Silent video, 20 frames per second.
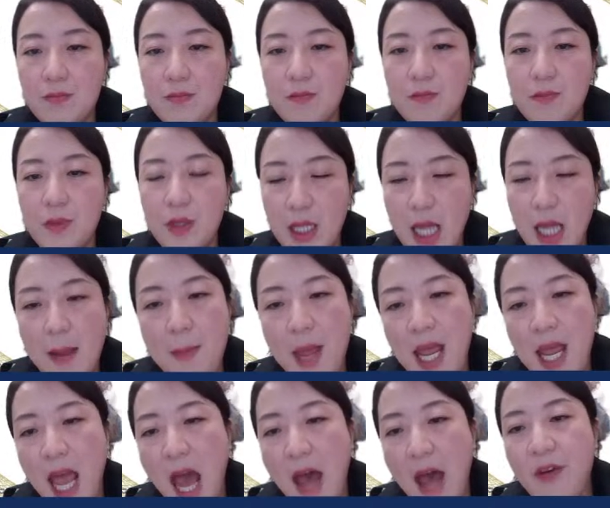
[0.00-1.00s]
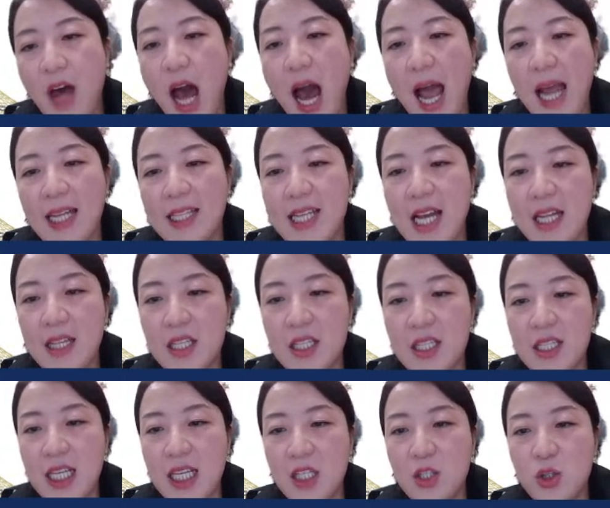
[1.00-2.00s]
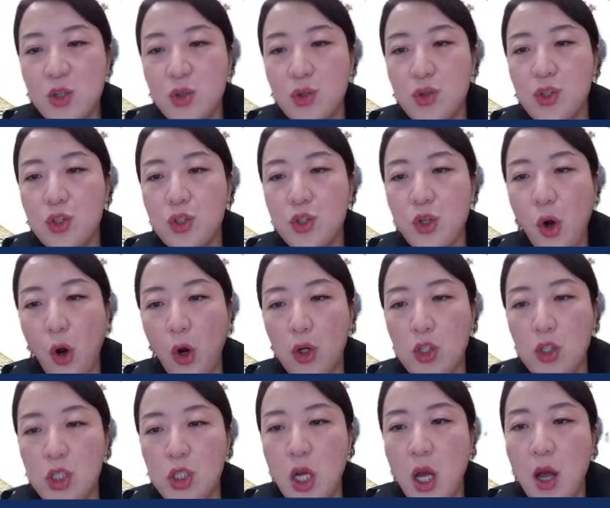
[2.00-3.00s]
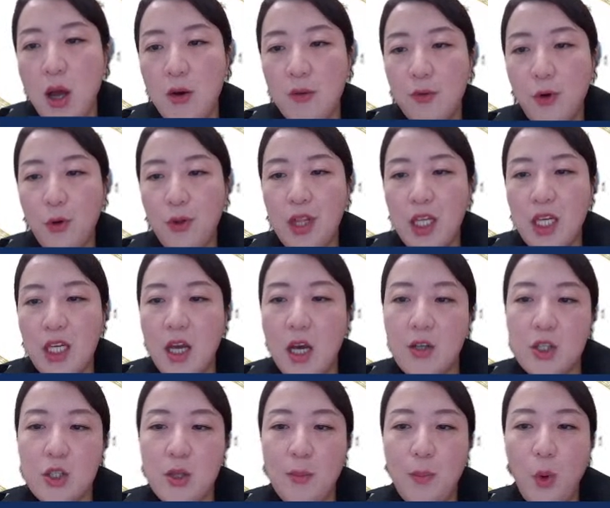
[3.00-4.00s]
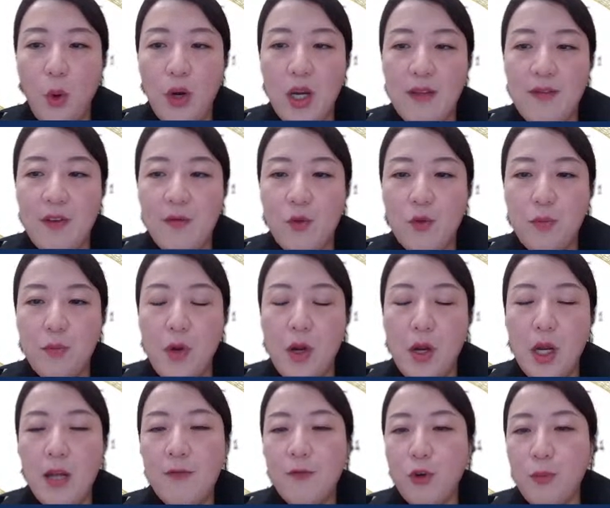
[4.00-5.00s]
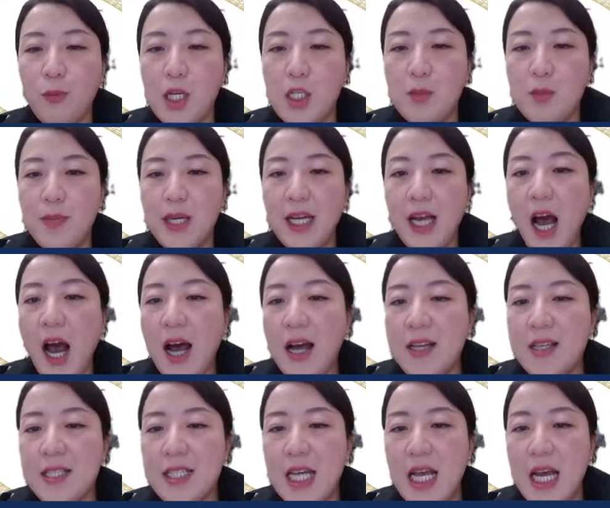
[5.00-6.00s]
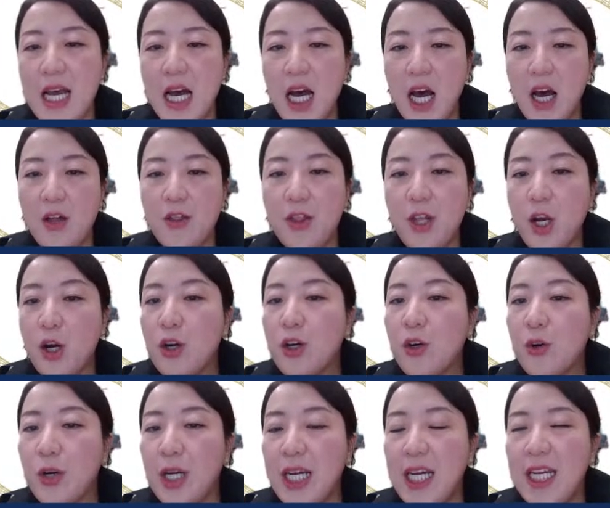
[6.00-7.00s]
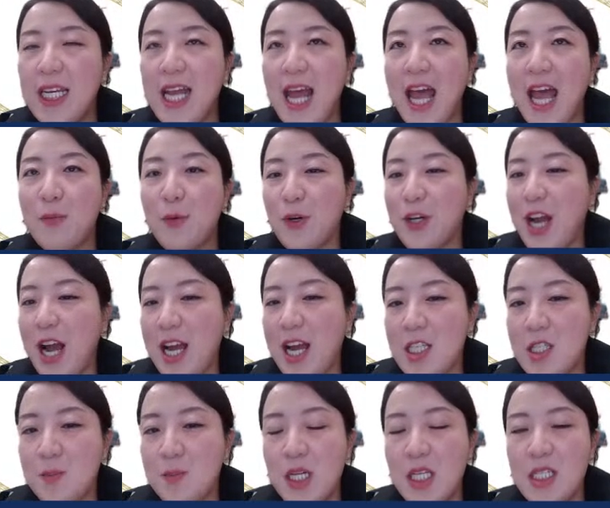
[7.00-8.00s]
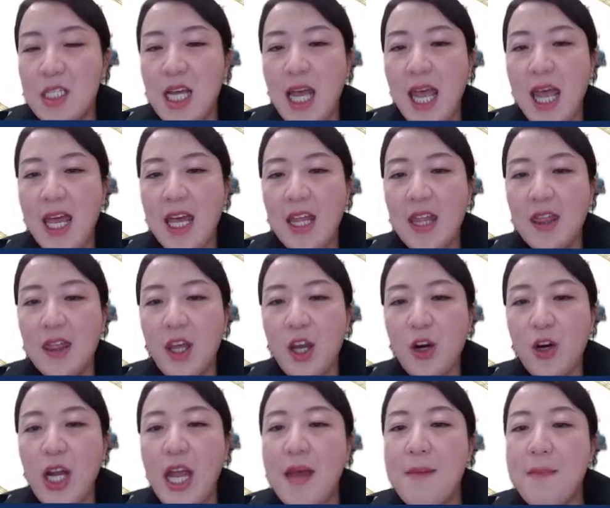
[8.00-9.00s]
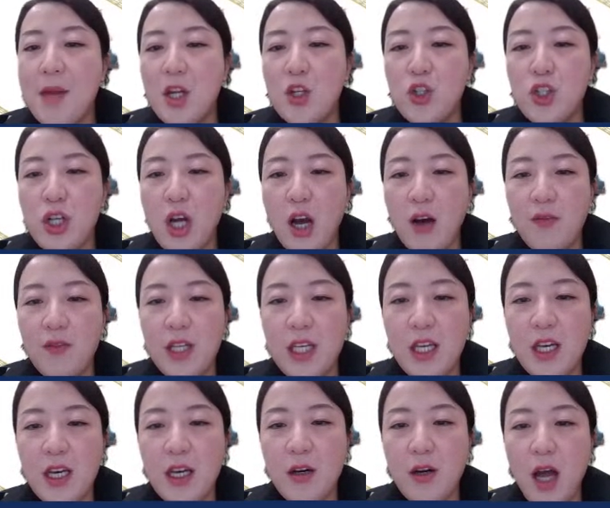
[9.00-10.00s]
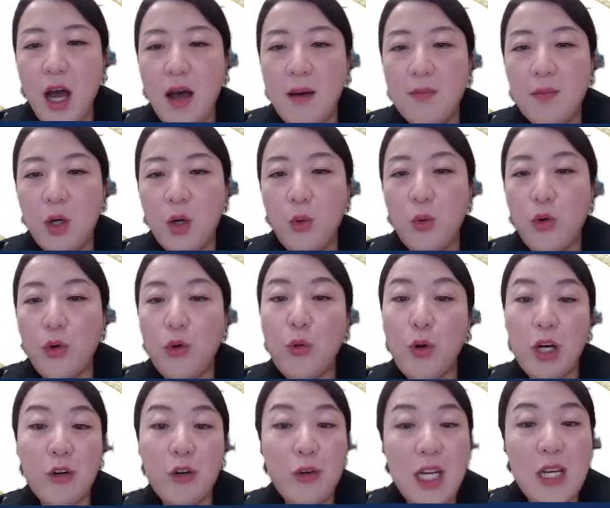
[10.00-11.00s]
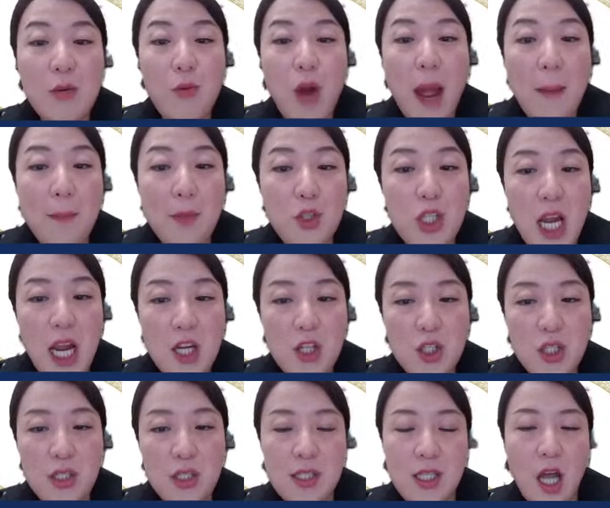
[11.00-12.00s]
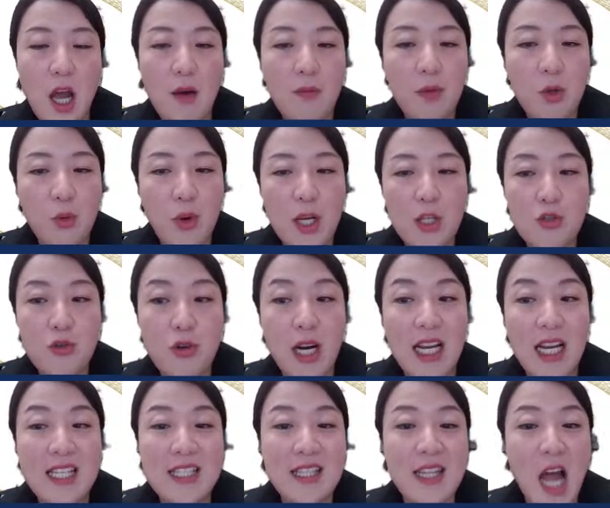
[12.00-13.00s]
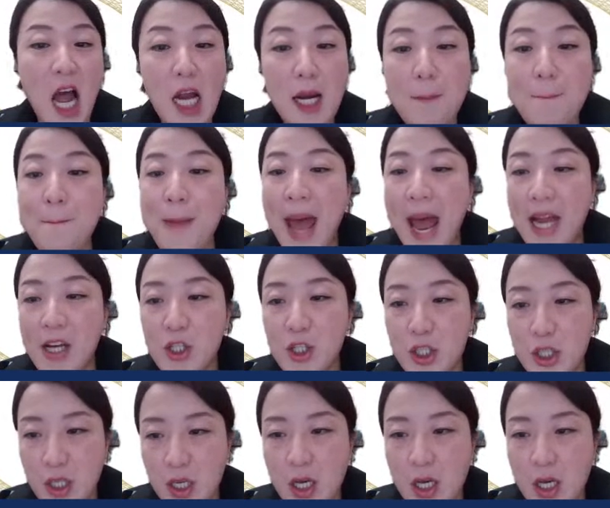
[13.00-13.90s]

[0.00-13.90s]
they may have a high tendency to search for the supportive information because their green advertisement and their image of the or green reputations of the restaurant is not matched,